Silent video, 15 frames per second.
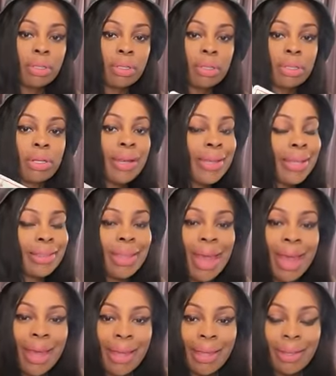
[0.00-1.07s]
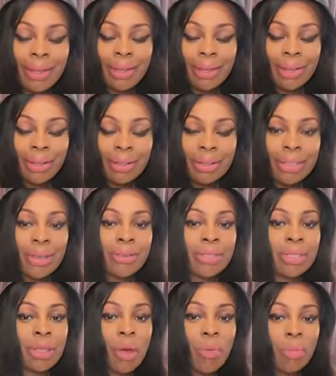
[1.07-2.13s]
Look at that. They're
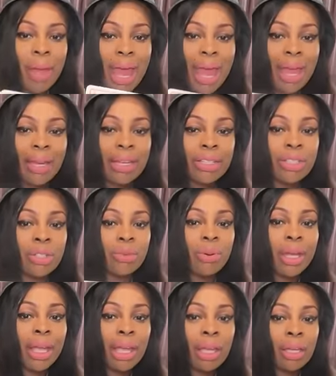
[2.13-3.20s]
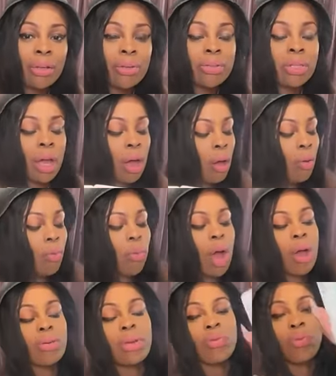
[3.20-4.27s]
so mad that you healed,
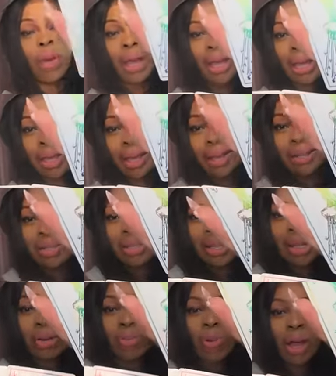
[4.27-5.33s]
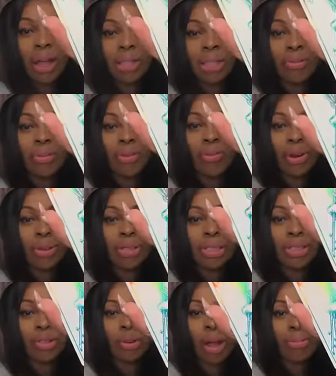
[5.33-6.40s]
walked away, Ten of Wands in reverse,
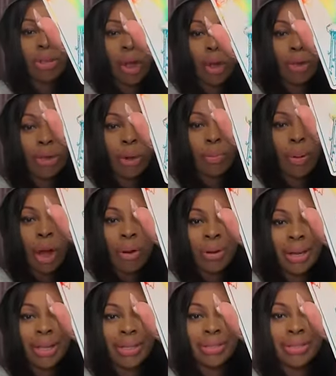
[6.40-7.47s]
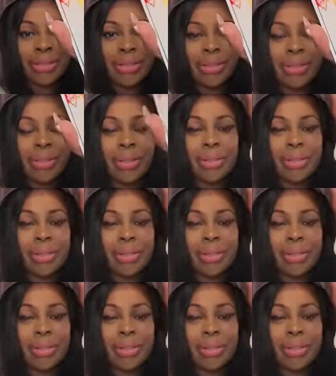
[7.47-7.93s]
and dropped all your burdens.